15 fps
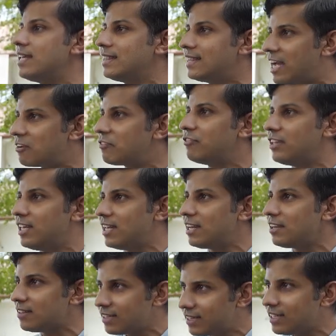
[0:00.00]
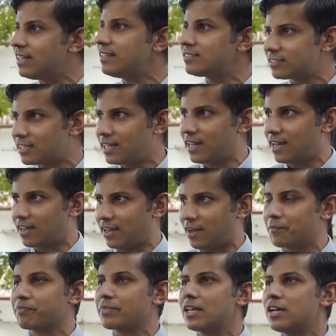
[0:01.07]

in that field in Sri sure. Lanka.